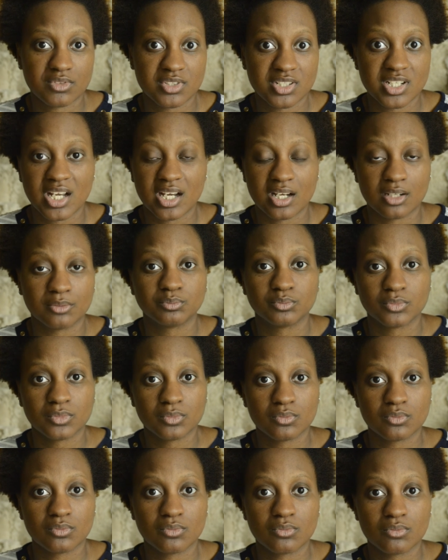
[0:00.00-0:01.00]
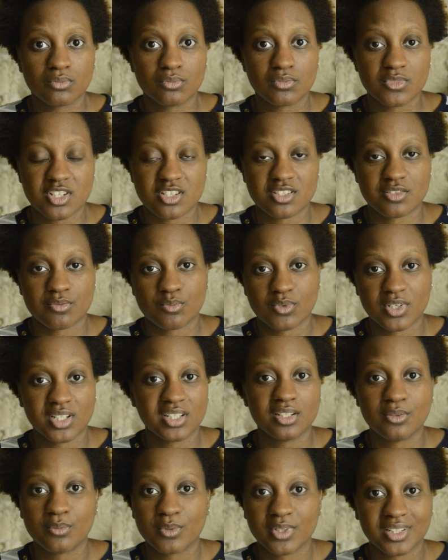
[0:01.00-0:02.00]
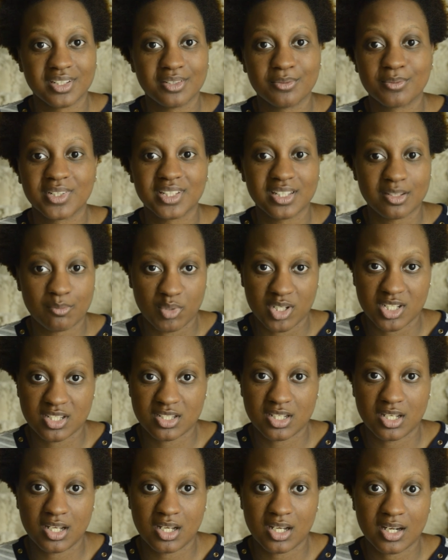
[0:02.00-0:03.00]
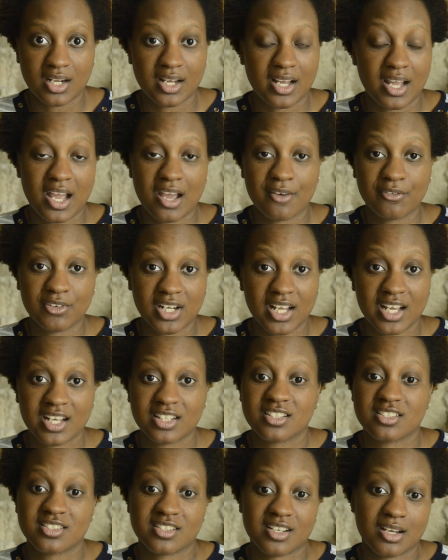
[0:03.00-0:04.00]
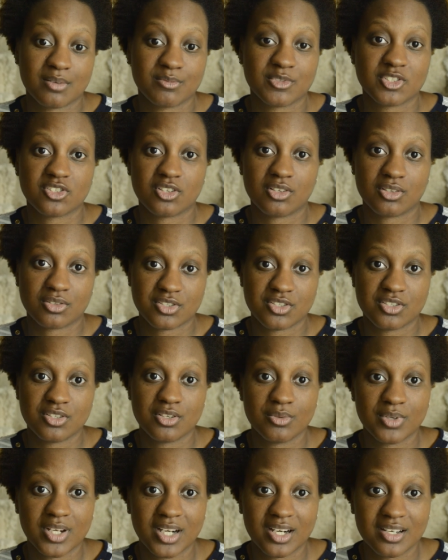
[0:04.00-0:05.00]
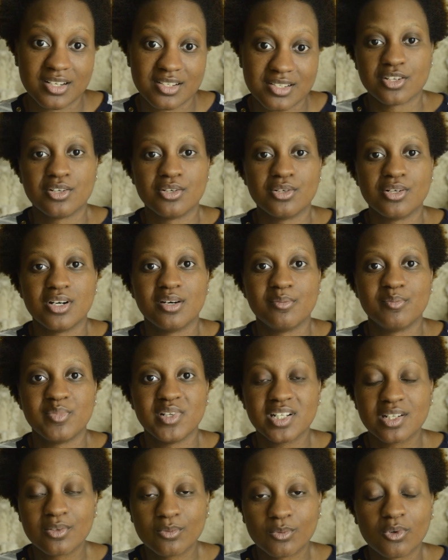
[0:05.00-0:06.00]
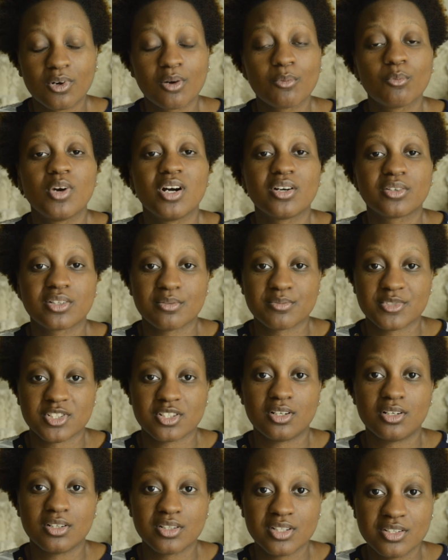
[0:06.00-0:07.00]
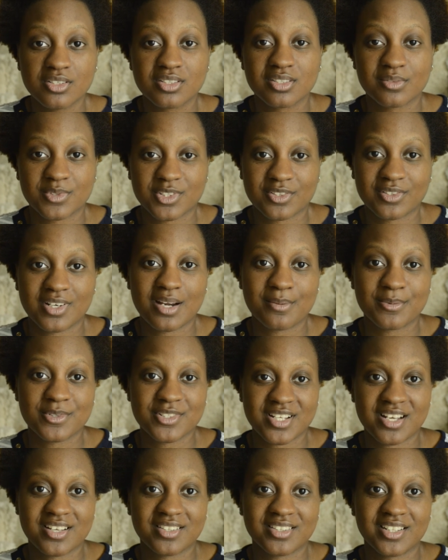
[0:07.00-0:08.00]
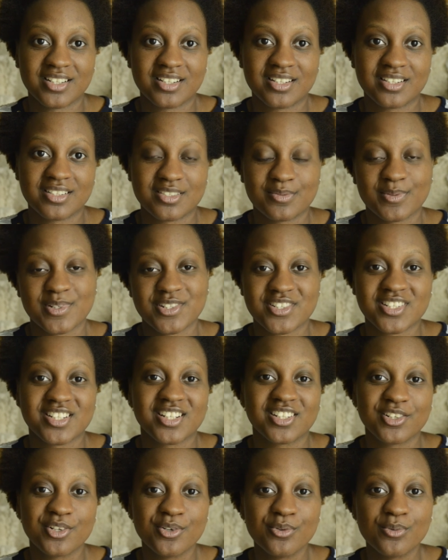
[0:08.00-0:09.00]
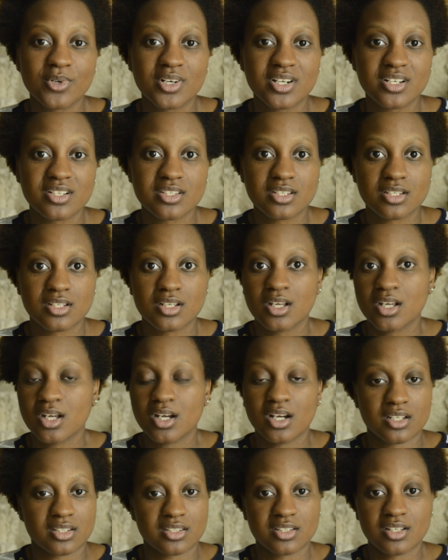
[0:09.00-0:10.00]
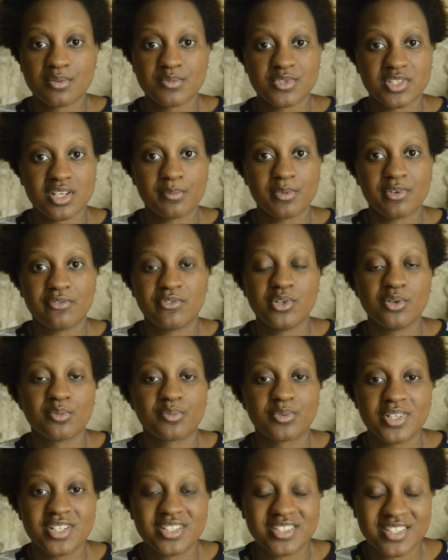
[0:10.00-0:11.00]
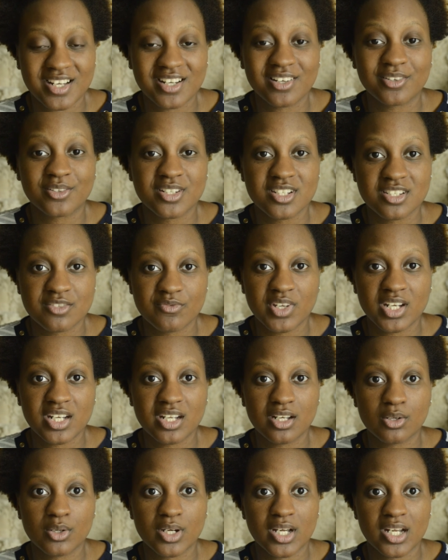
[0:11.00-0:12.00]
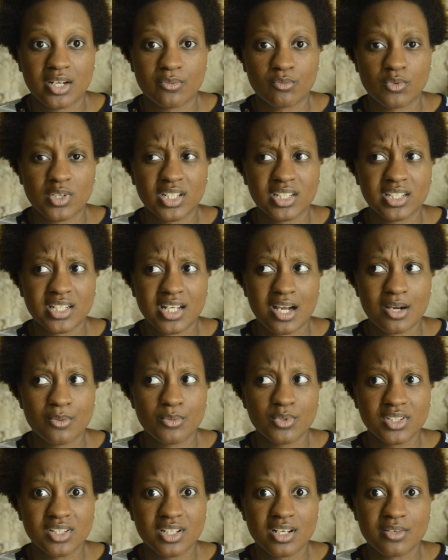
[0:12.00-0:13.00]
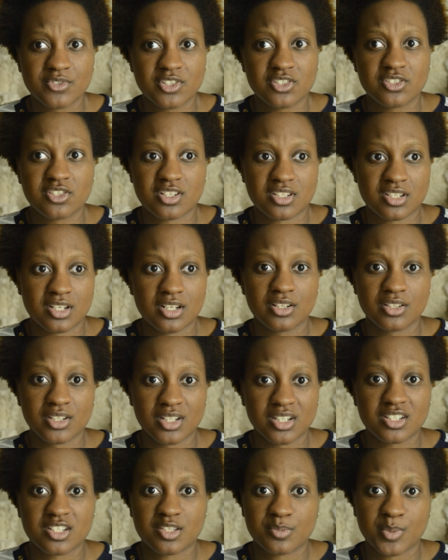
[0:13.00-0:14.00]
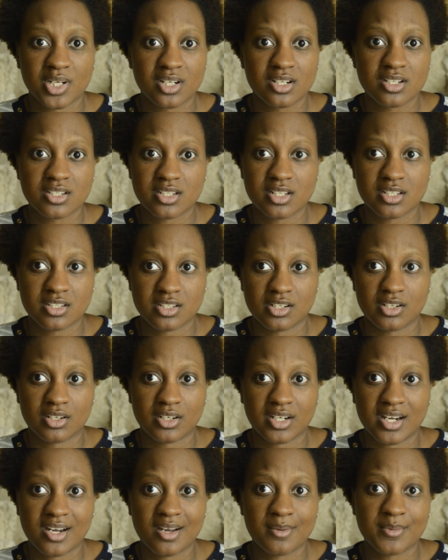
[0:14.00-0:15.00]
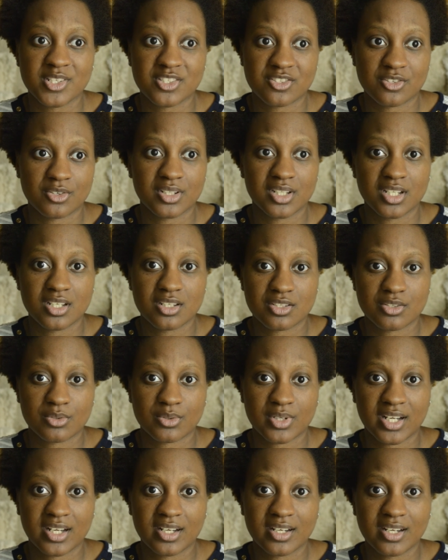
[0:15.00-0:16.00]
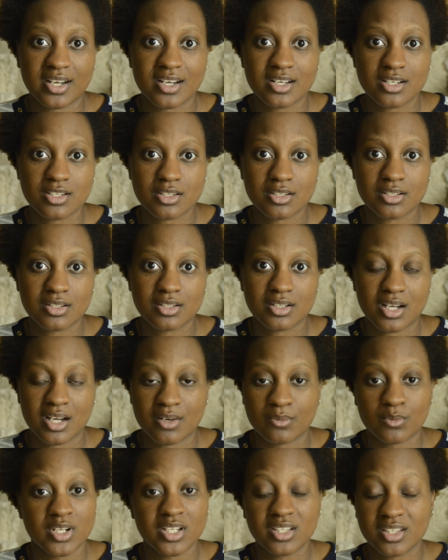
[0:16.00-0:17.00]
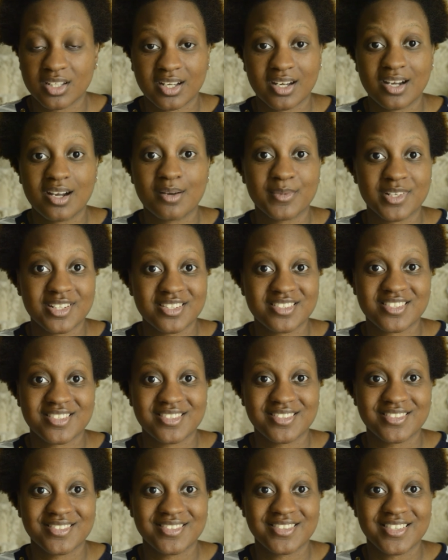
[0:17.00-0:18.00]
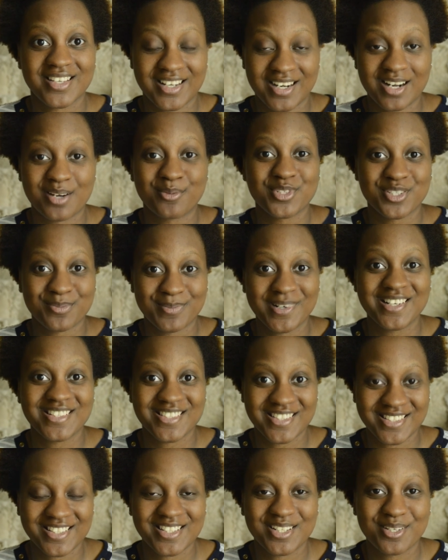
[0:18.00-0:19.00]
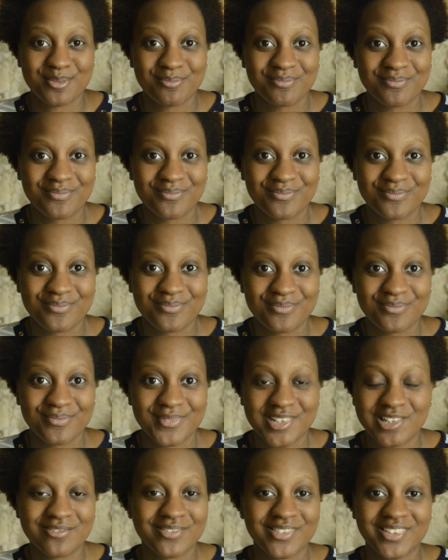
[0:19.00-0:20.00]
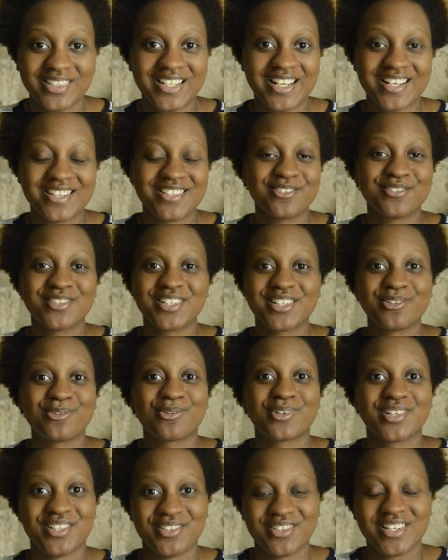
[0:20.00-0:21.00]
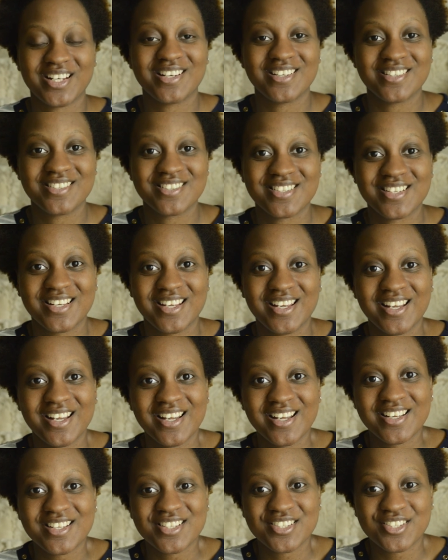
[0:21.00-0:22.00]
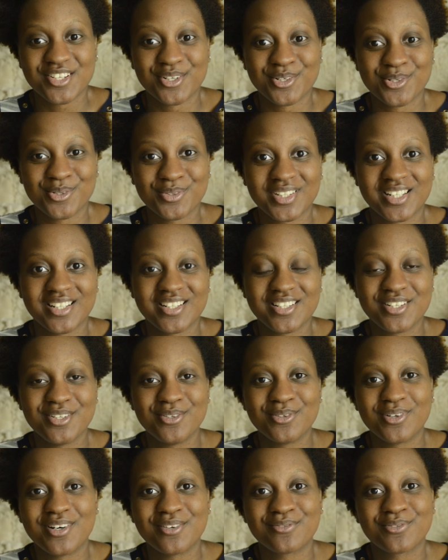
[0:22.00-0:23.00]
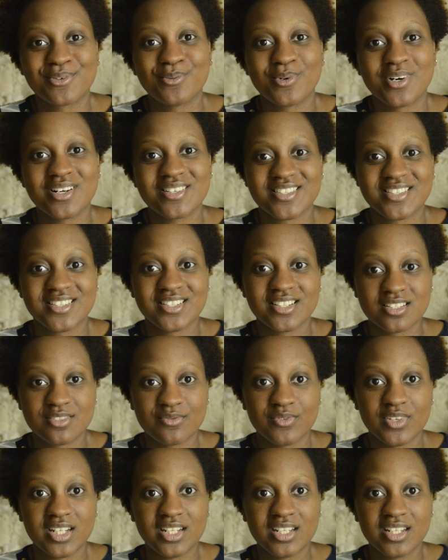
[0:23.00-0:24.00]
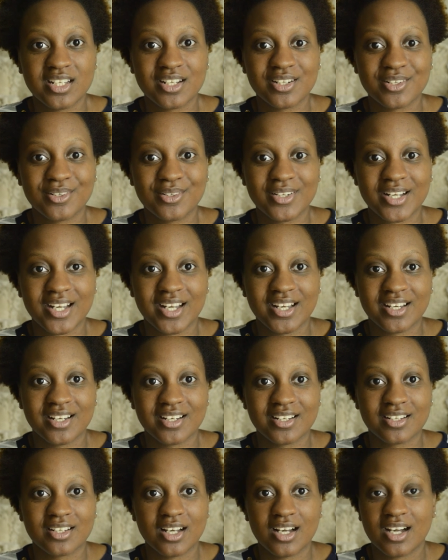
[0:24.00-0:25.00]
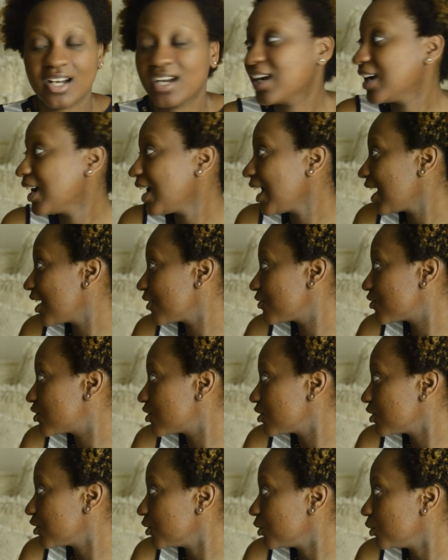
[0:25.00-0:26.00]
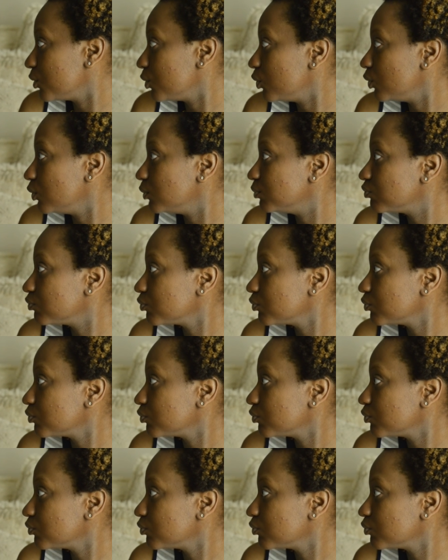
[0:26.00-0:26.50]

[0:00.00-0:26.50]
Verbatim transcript: Yeah, just really busy, and I haven't had the time to talk to you guys. So a big warm welcome to all you subscribers out there, especially the new ones. A thumbs up if you appreciate on this video, and really I would love to just hear your experiences and your comments on this. Okay guys, I read the comments and I respond to them. Don't worry, I don't ignore you guys. So thank you all for watching this video, and I have to